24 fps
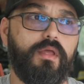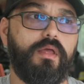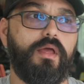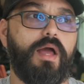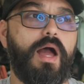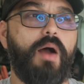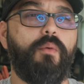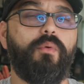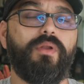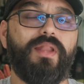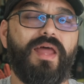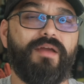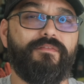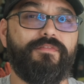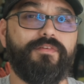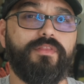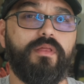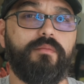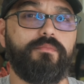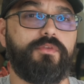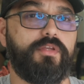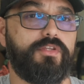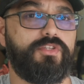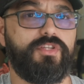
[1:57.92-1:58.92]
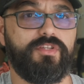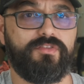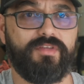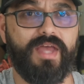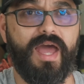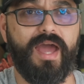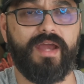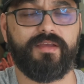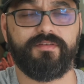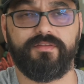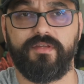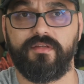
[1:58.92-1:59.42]
I would like for them to just
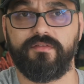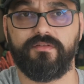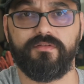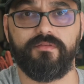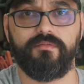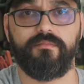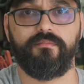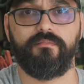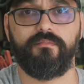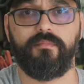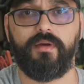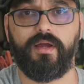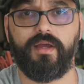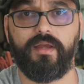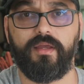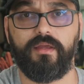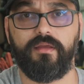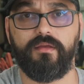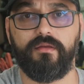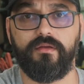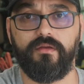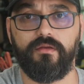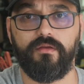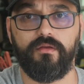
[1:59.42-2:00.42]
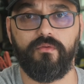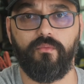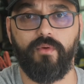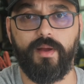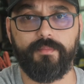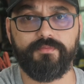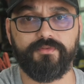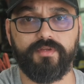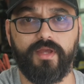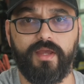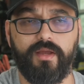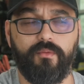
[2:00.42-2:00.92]
access my
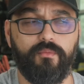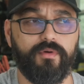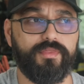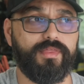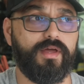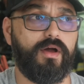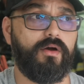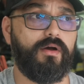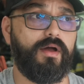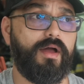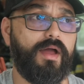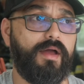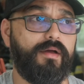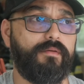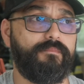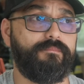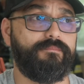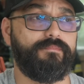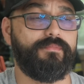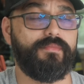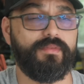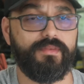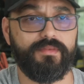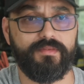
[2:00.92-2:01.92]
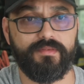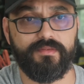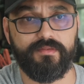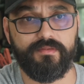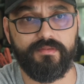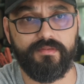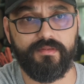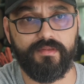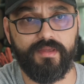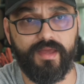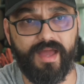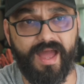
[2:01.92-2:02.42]
website without
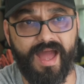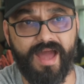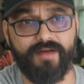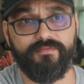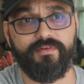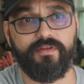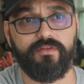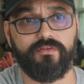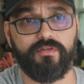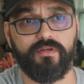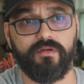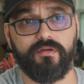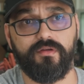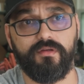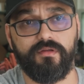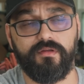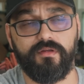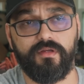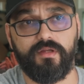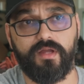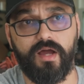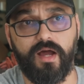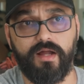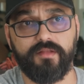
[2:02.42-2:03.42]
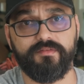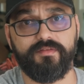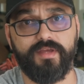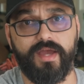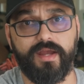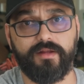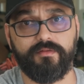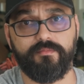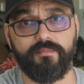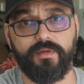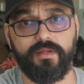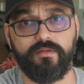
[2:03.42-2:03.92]
having to contact me